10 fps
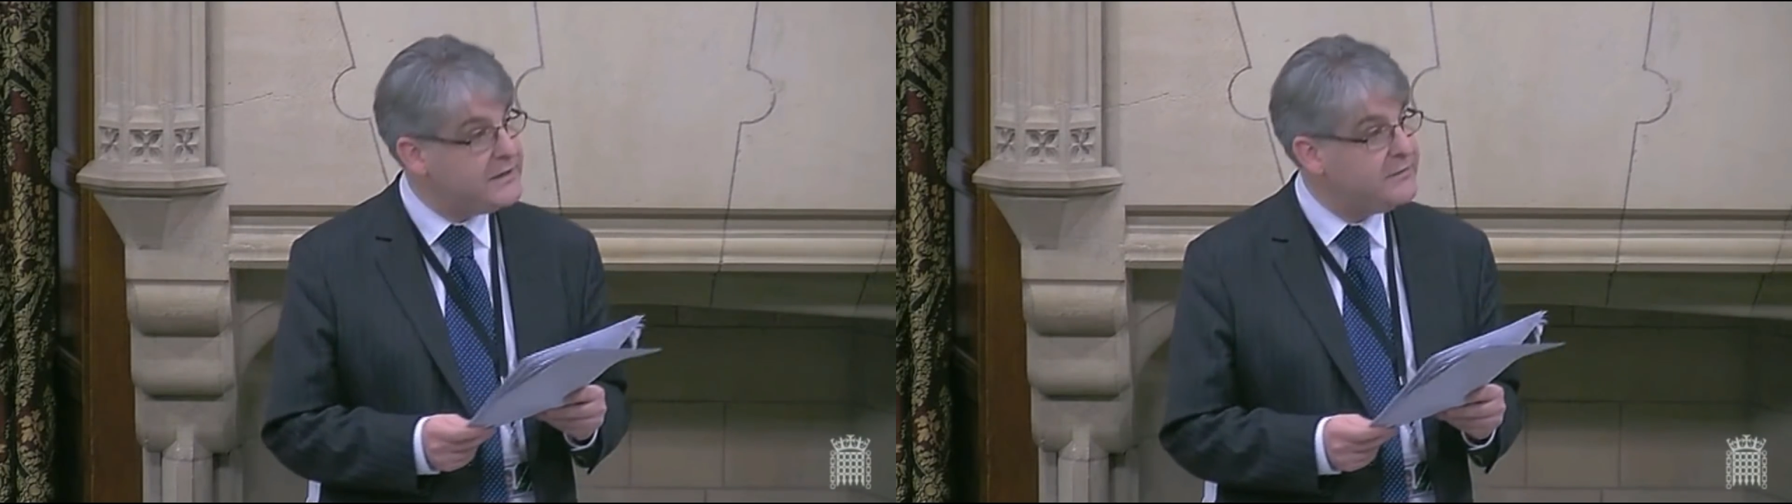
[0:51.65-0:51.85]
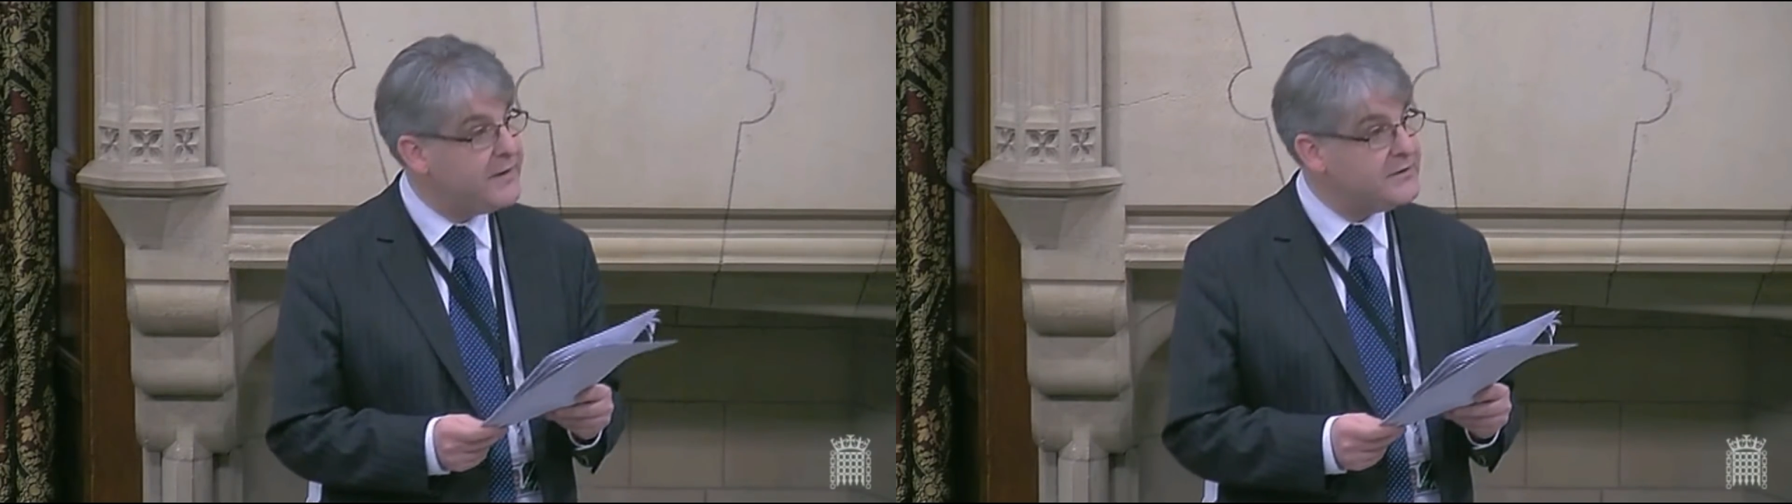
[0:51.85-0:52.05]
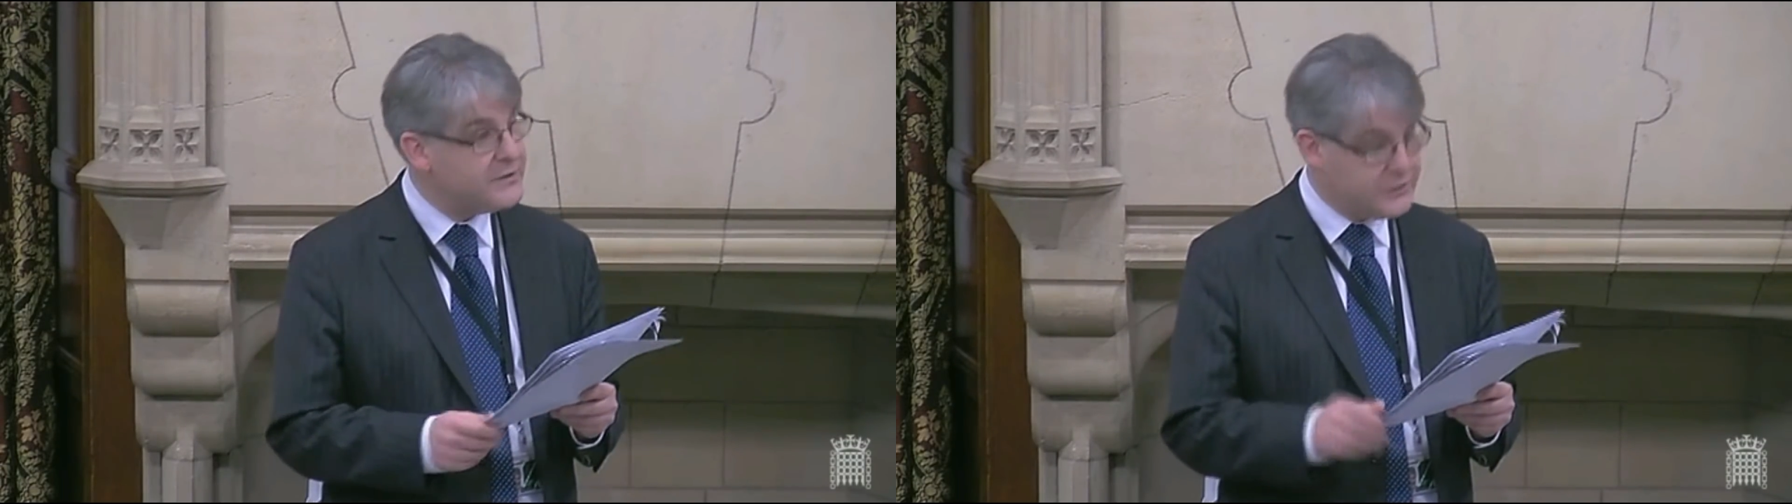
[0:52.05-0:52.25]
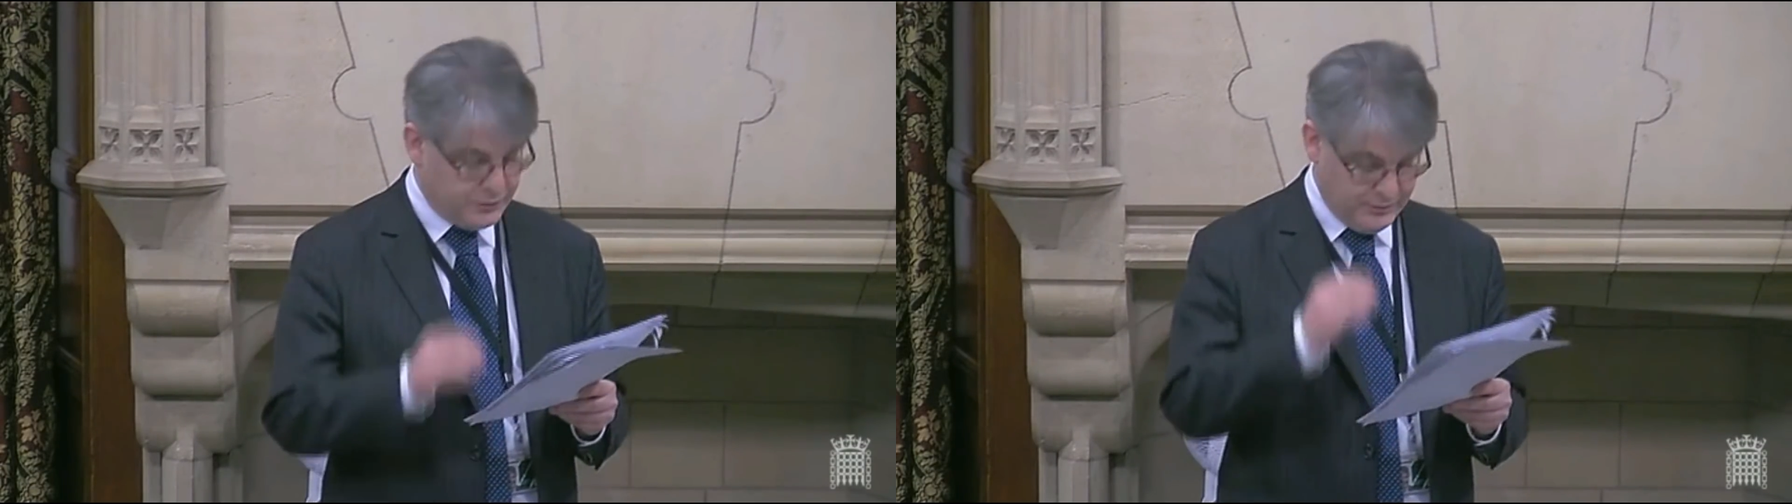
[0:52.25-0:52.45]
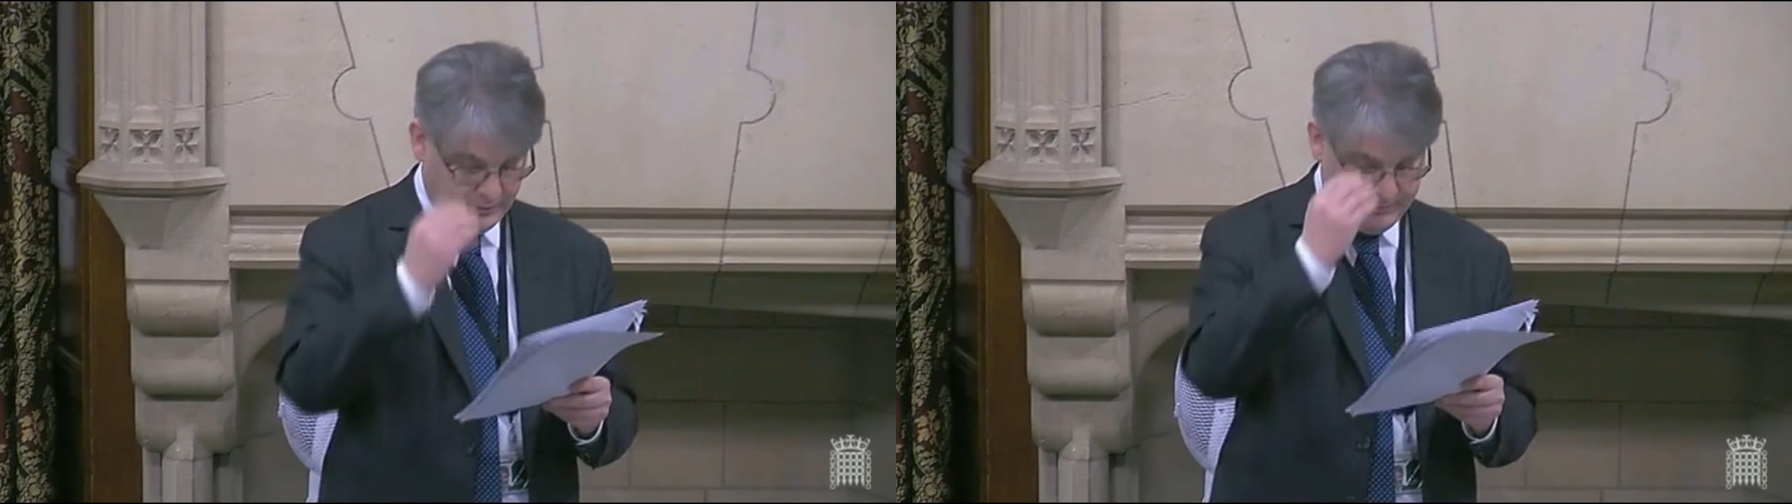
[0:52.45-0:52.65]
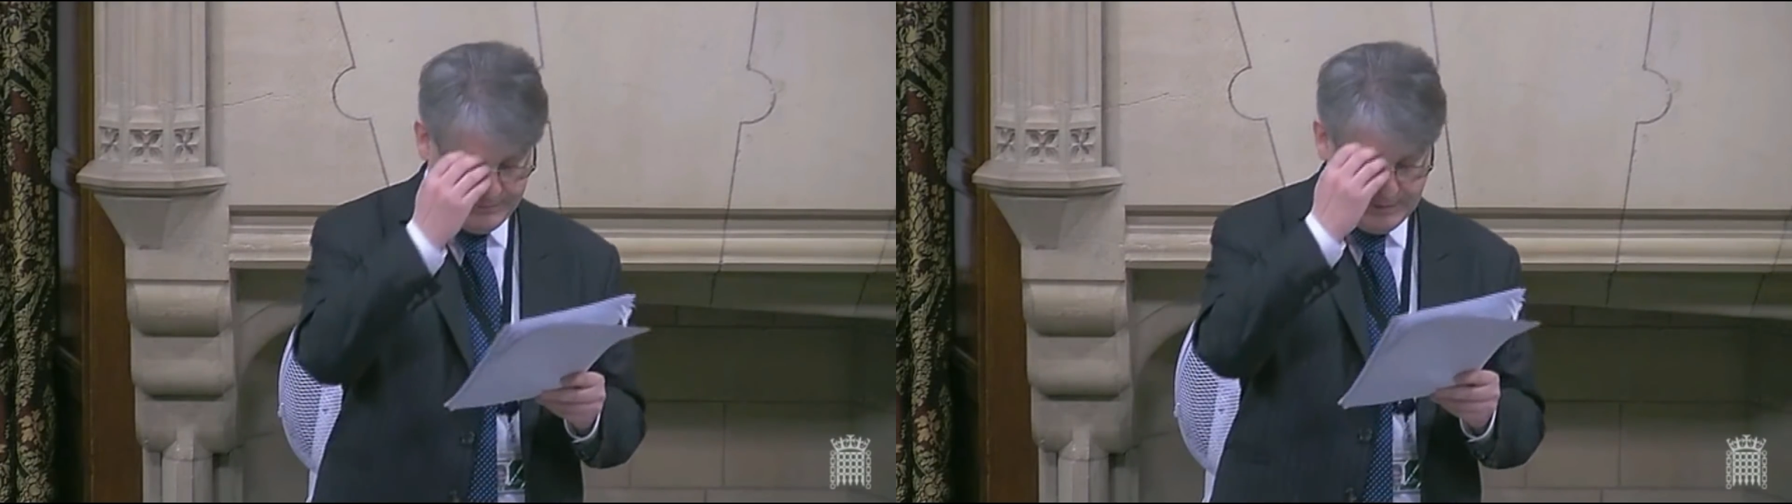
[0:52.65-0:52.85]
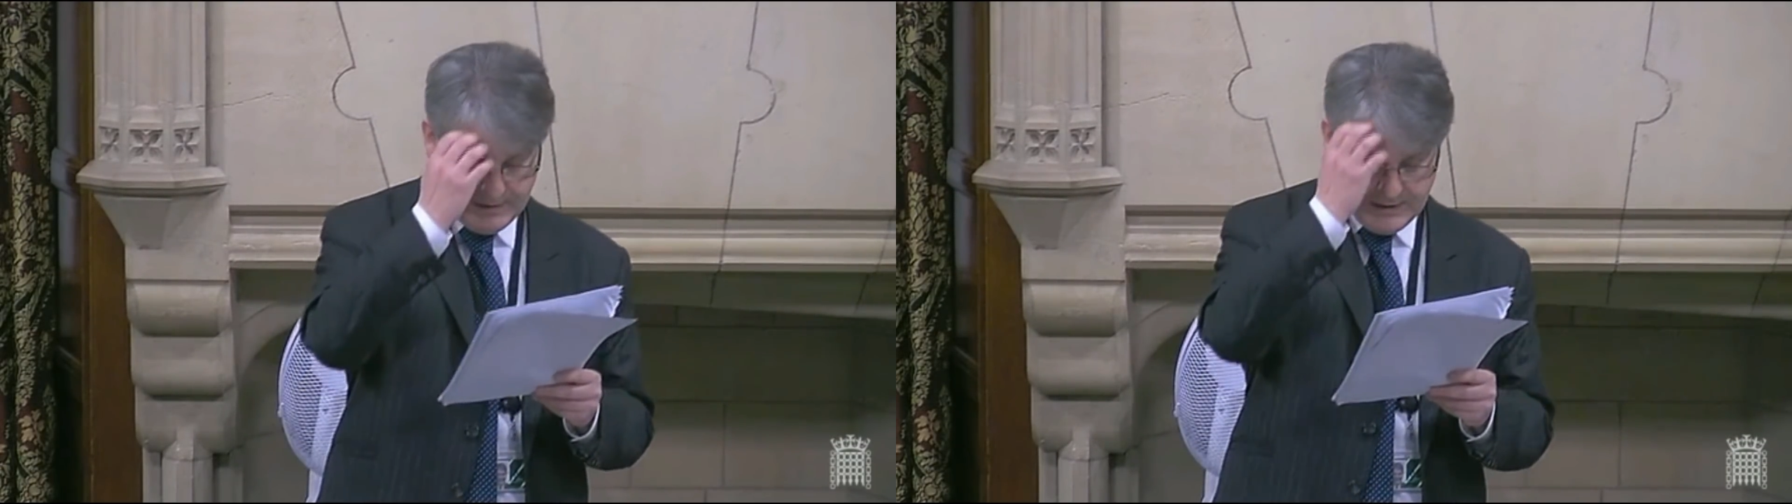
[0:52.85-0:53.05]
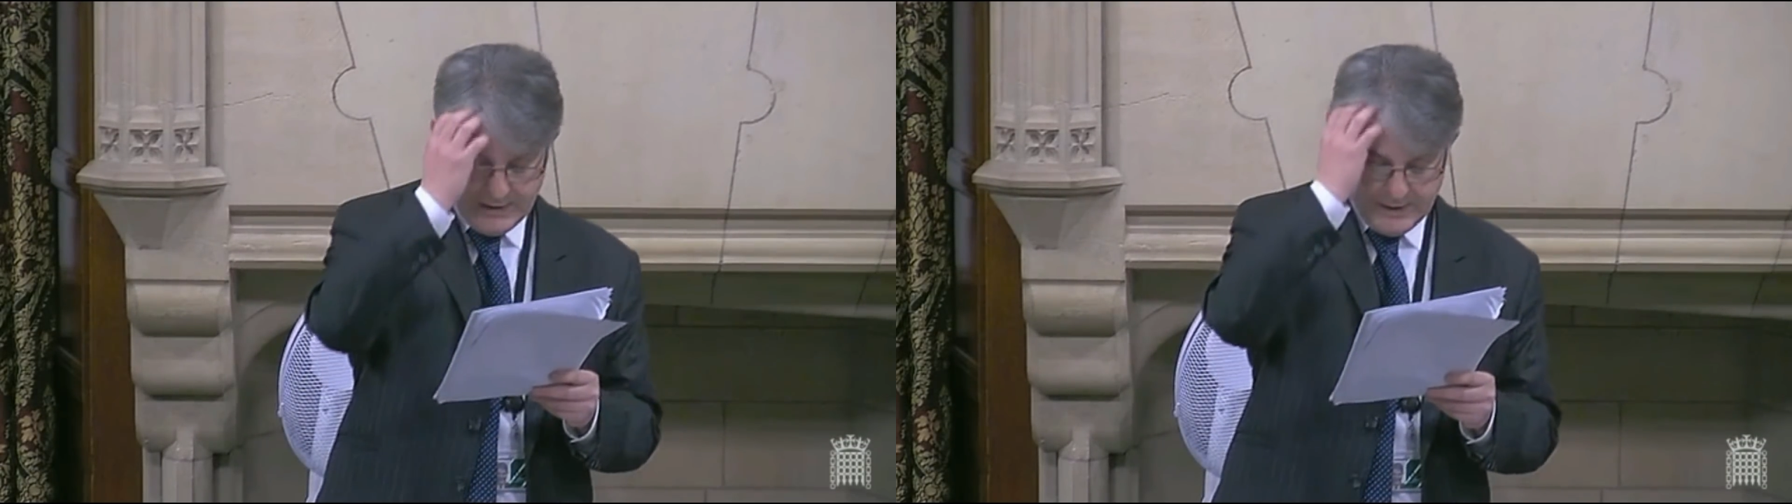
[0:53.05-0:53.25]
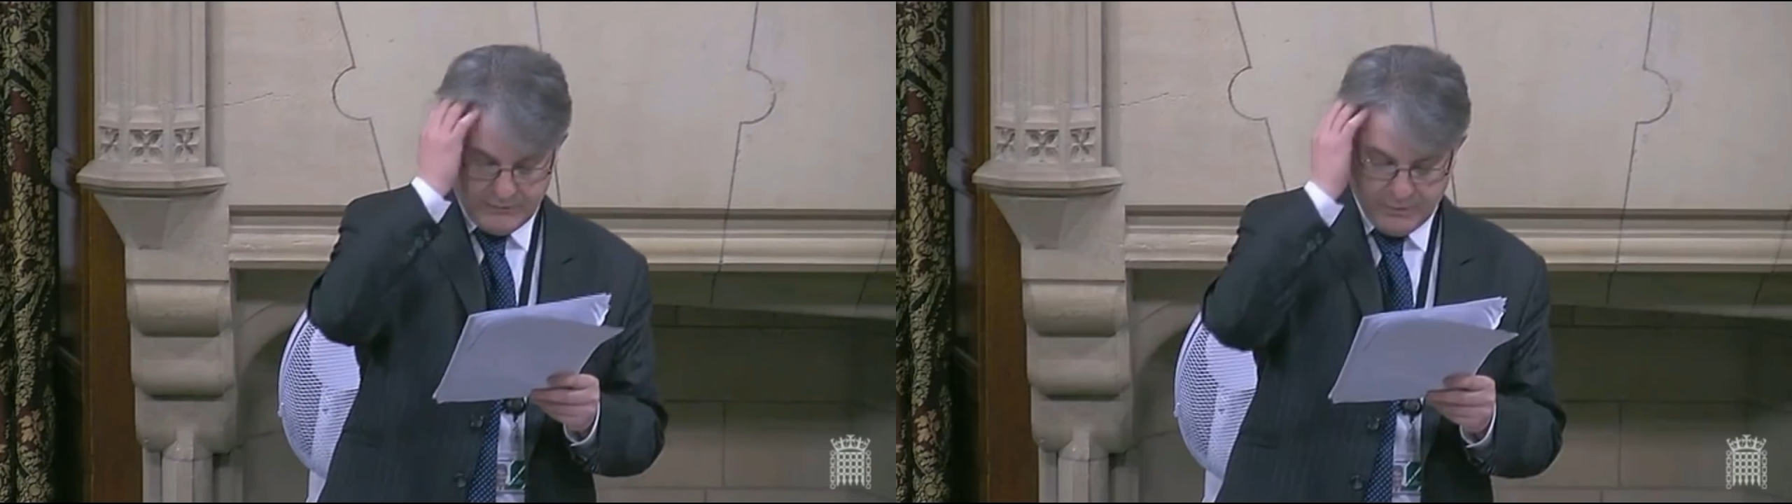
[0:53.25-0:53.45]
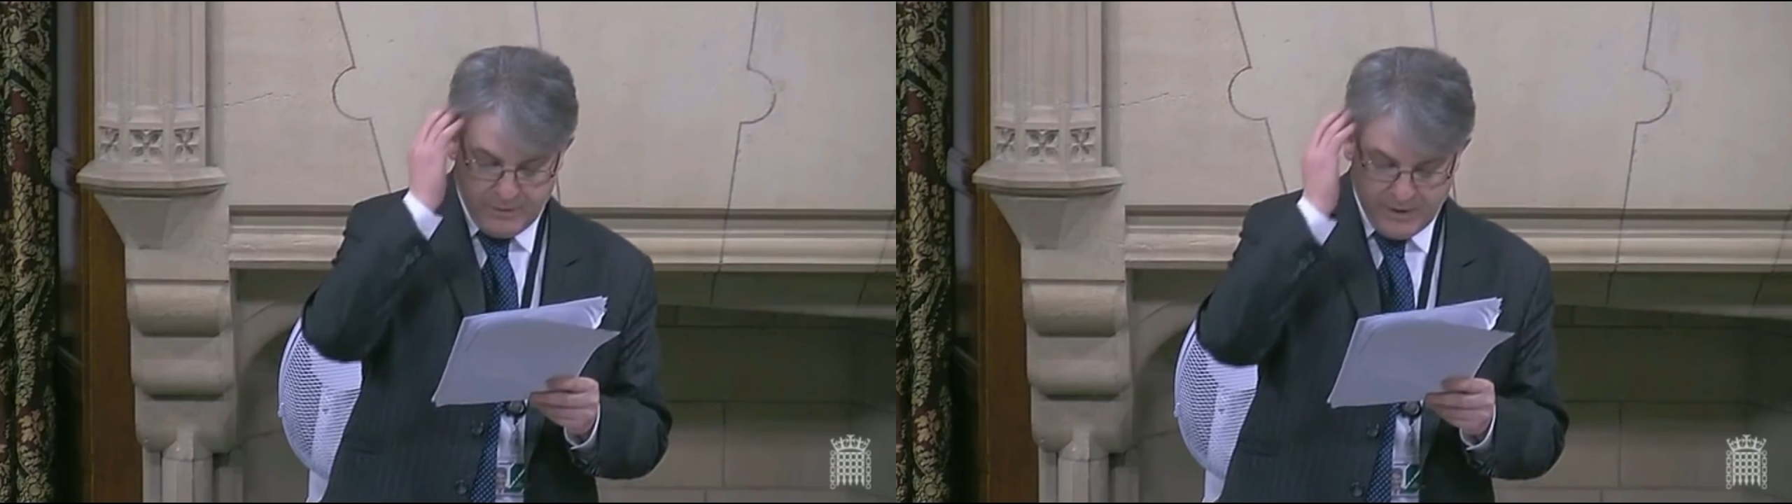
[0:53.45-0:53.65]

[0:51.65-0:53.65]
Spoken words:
defence at all. And if the